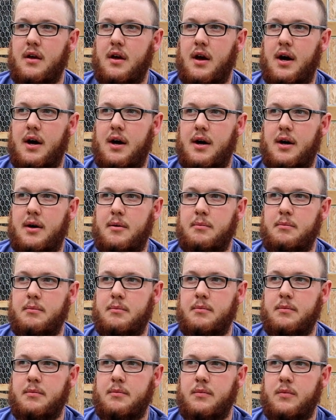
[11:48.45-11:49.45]

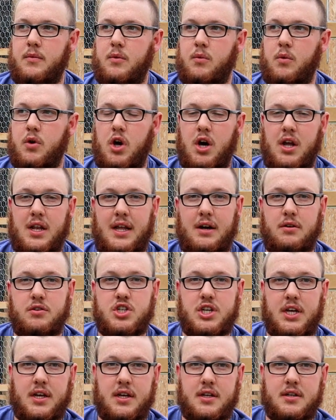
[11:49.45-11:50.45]
we're not allowed
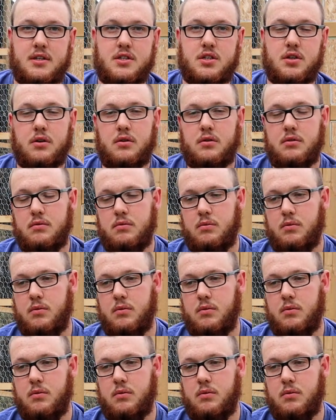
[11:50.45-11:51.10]
chicken, so